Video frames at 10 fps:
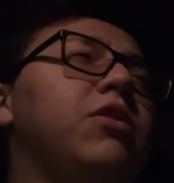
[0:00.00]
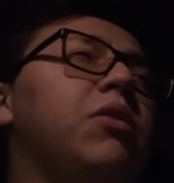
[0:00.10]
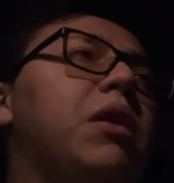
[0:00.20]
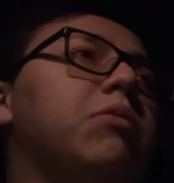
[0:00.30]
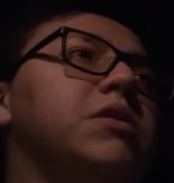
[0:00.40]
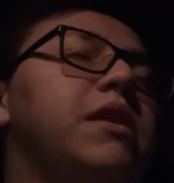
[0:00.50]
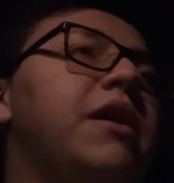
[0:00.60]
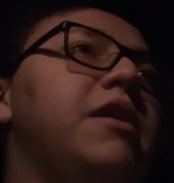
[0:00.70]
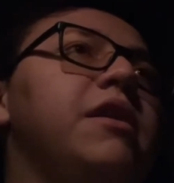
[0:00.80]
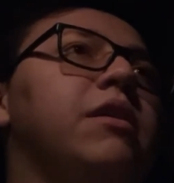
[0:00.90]
I wasn't
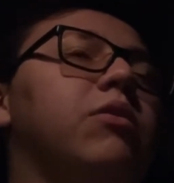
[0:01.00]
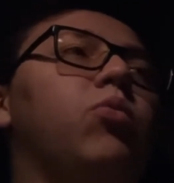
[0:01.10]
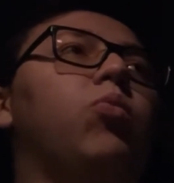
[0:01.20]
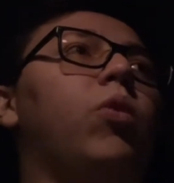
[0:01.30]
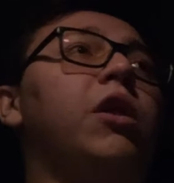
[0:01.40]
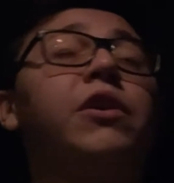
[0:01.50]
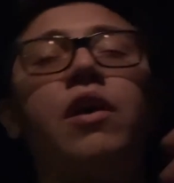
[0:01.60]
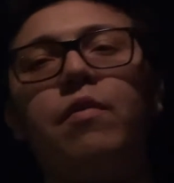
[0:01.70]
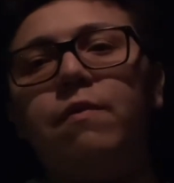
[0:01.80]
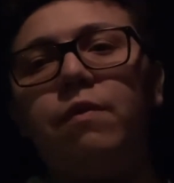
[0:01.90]
editing well
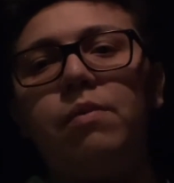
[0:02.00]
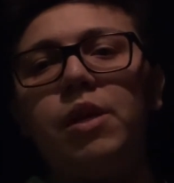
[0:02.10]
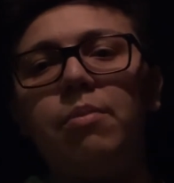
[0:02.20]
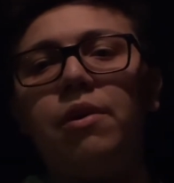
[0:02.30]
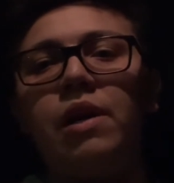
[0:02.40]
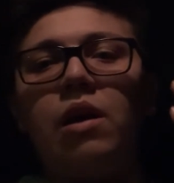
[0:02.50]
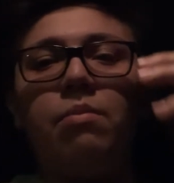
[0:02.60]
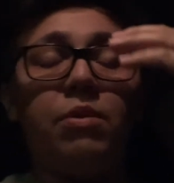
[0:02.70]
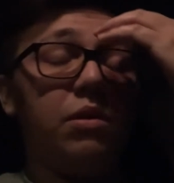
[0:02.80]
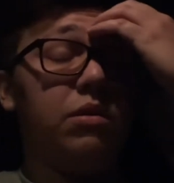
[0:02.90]
enough for me to put it
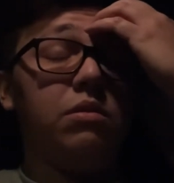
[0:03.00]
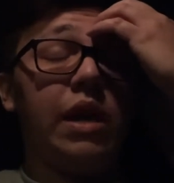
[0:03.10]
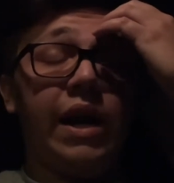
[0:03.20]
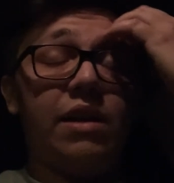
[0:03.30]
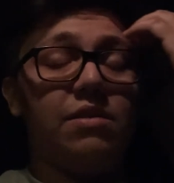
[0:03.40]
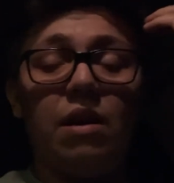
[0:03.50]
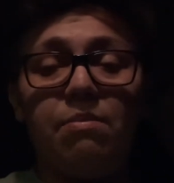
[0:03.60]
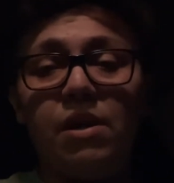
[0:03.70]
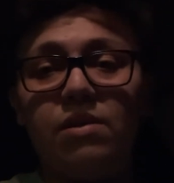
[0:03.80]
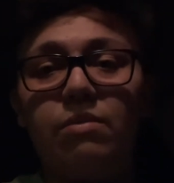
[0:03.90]
out, but I got to stop
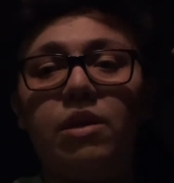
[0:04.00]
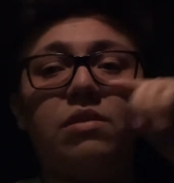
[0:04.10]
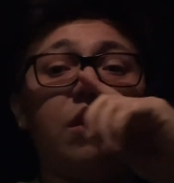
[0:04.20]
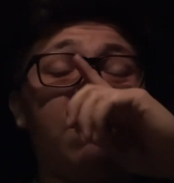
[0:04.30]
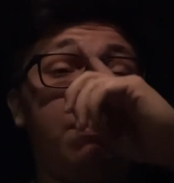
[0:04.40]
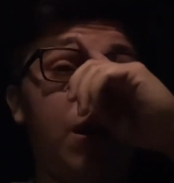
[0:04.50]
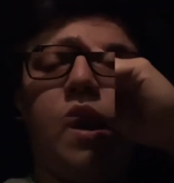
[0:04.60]
BSing myself.